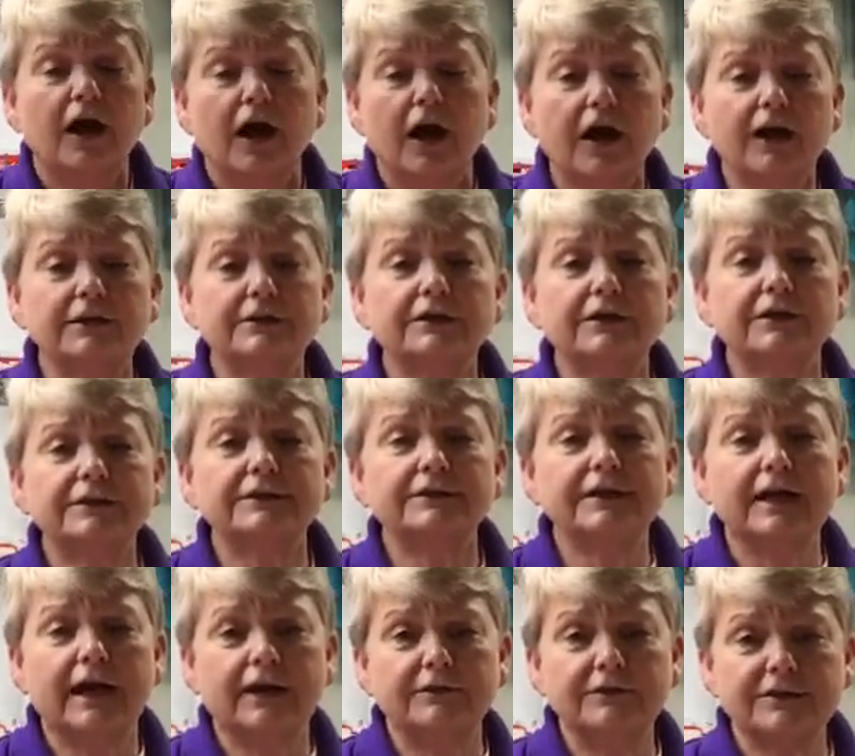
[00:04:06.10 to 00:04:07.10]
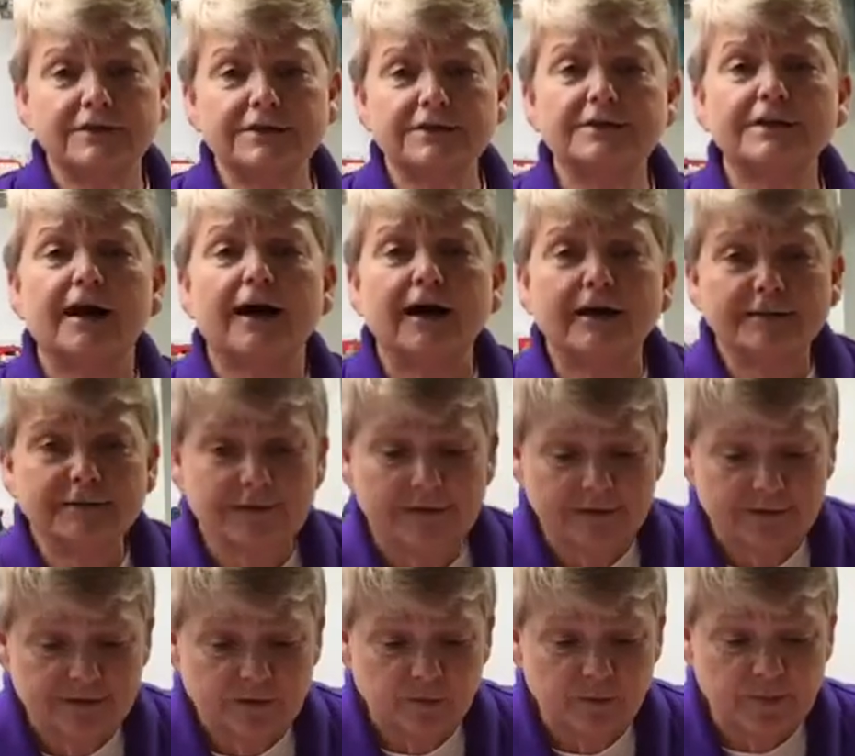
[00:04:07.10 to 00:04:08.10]
I'd cut down the size a
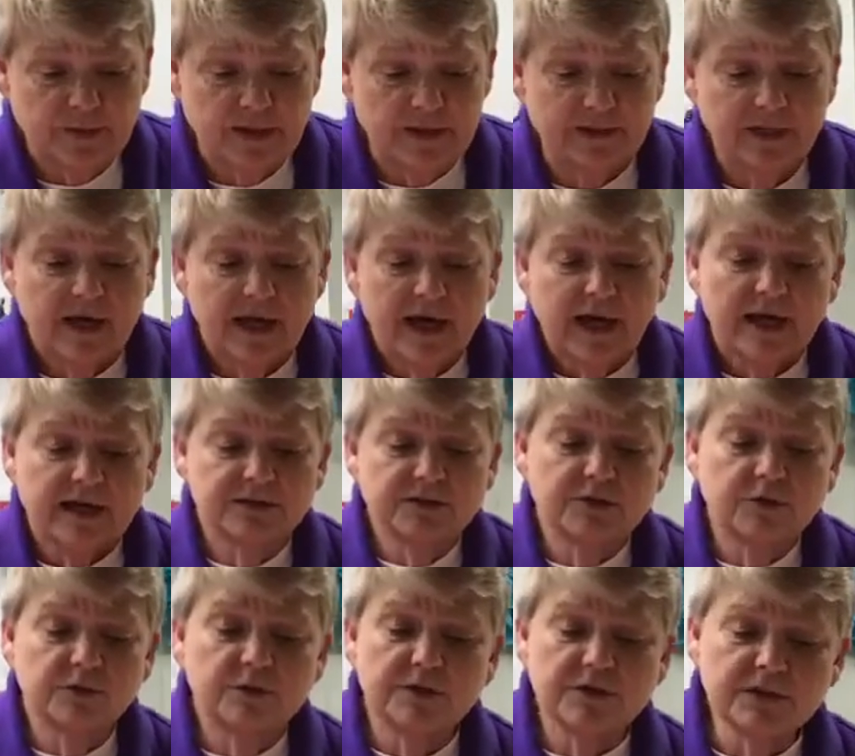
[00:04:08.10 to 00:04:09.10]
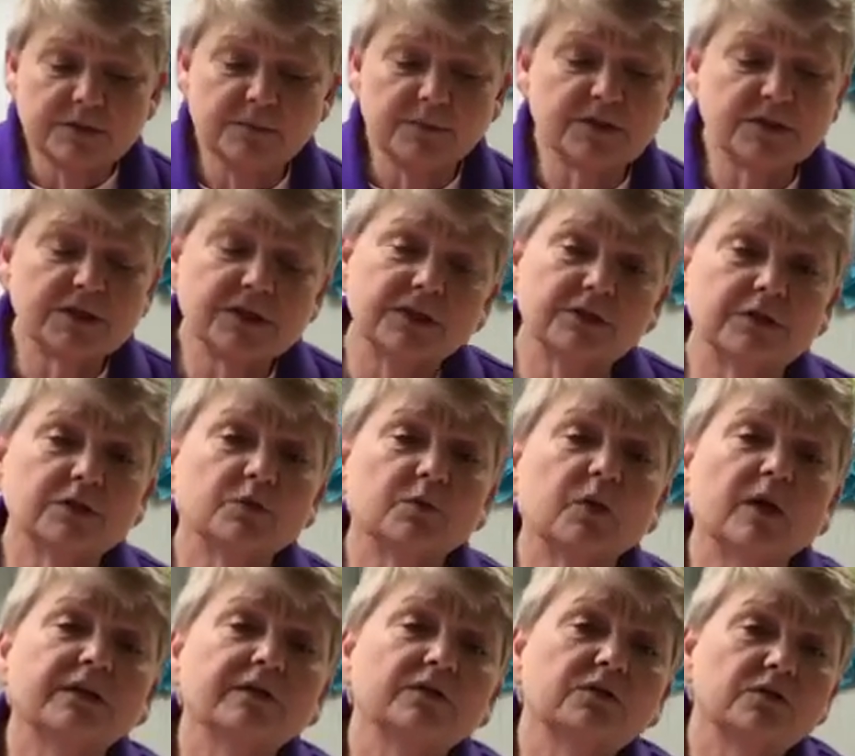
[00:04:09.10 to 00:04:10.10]
little bit. And so this particular
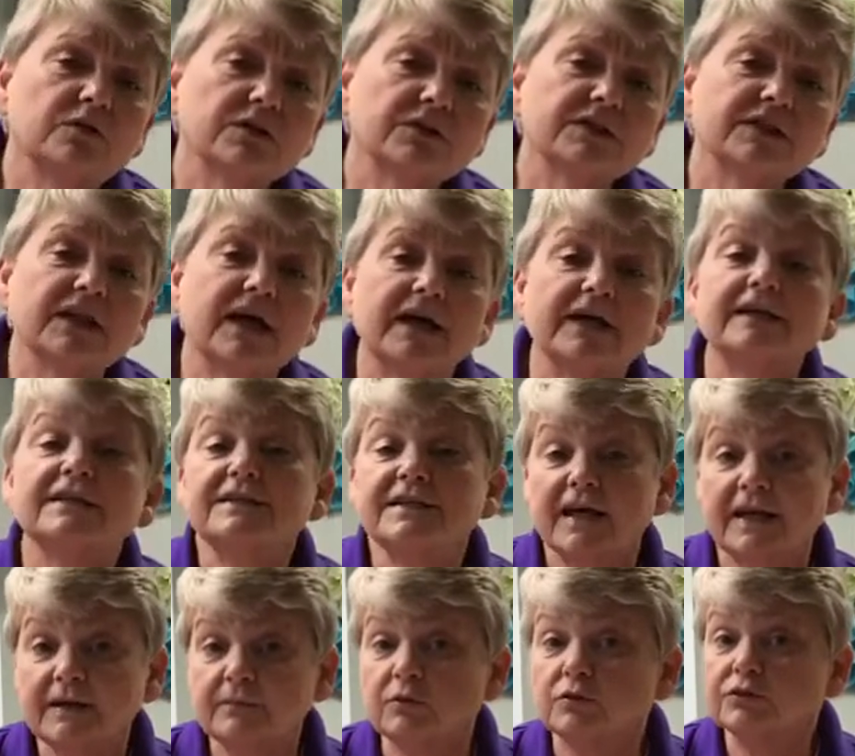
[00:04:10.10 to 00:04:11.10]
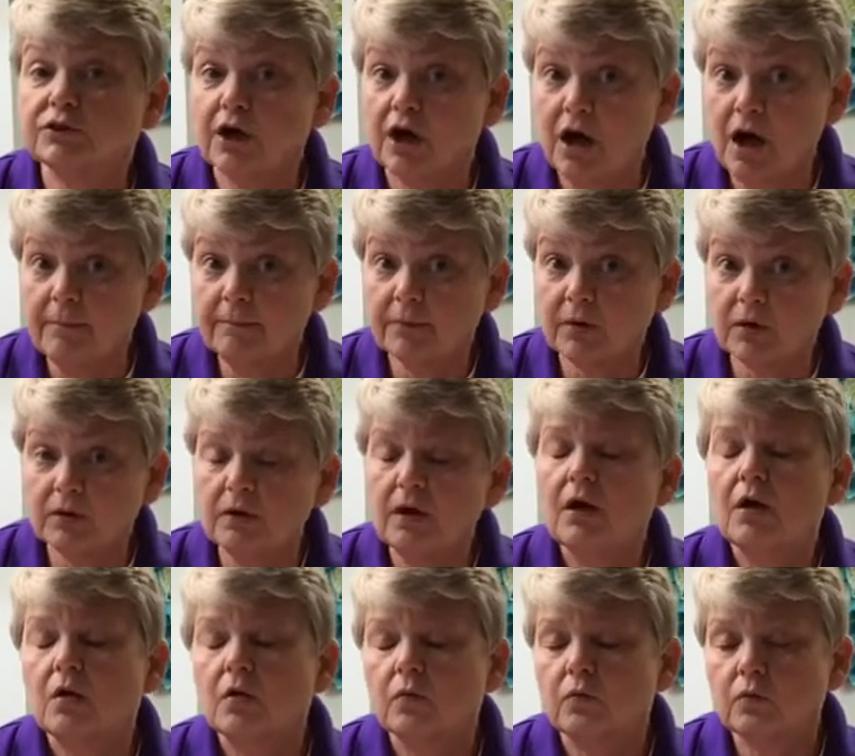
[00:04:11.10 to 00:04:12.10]
one looks like a table topper
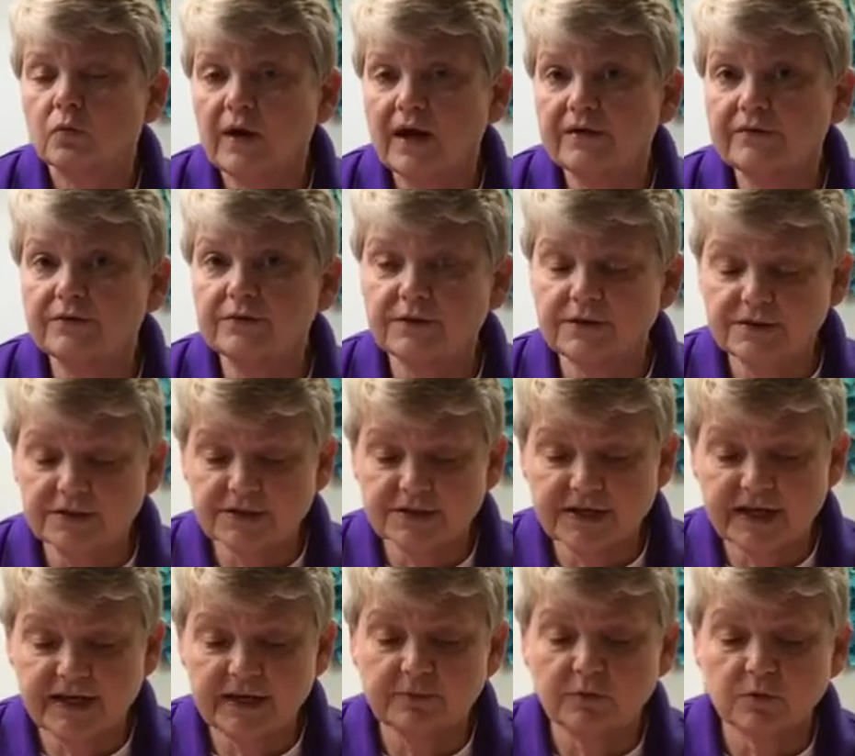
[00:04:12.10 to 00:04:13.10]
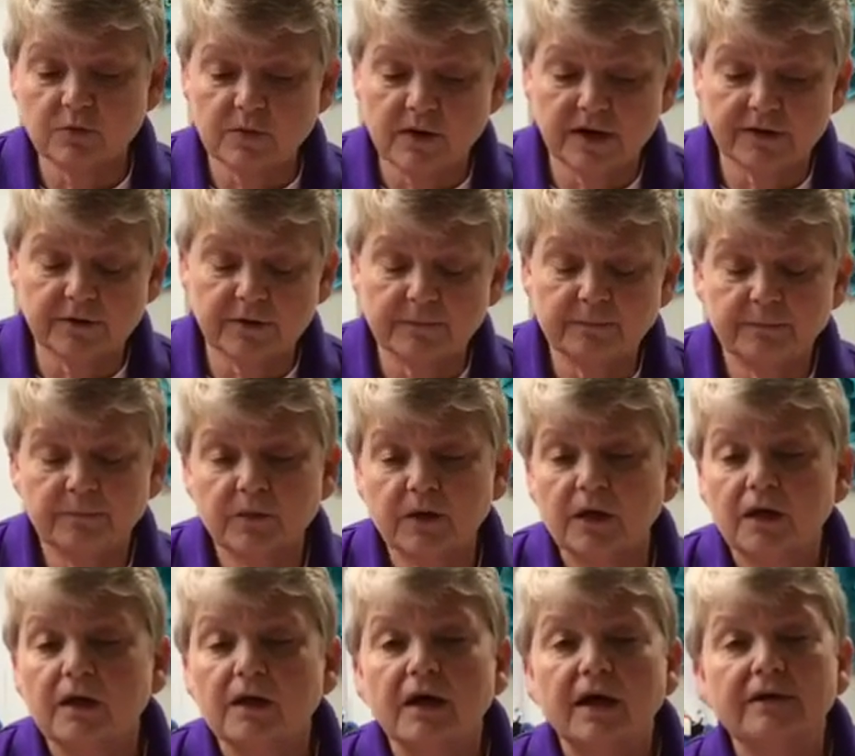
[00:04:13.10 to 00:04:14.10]
rather than the table runner.
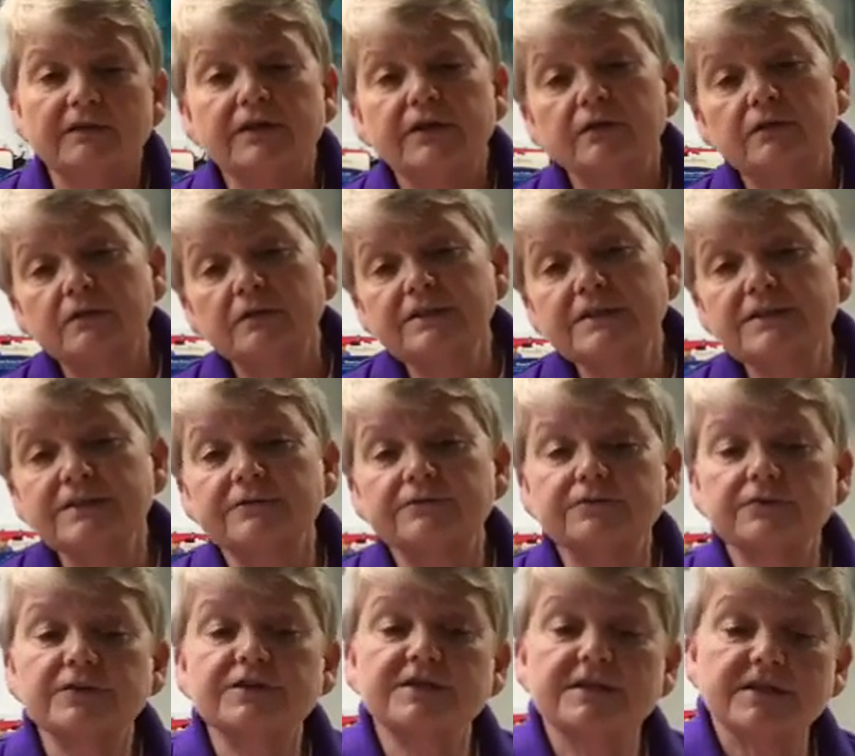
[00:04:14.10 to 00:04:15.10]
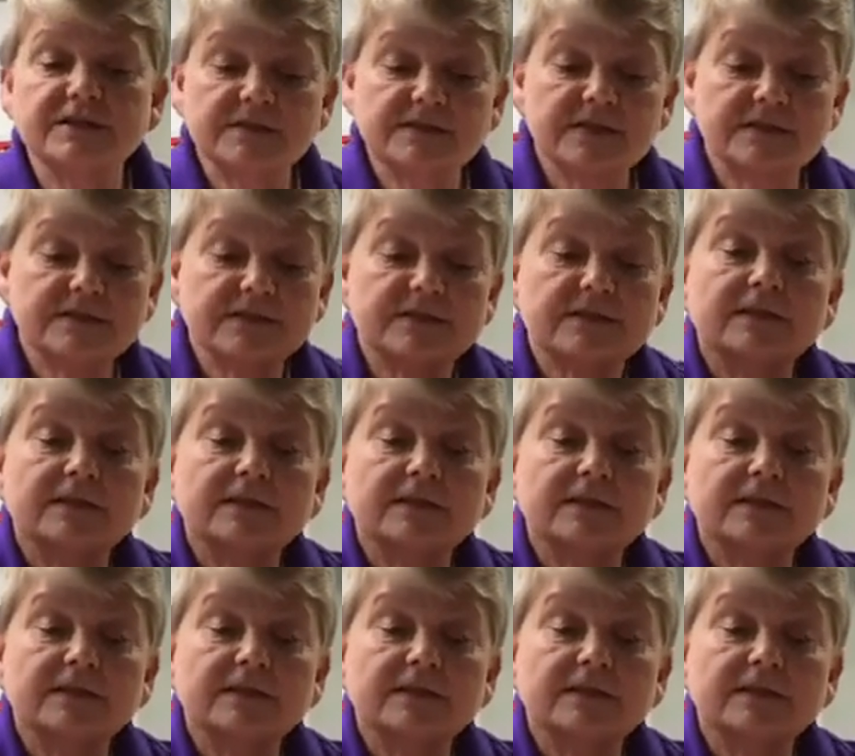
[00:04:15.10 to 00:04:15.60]
And the only difference is the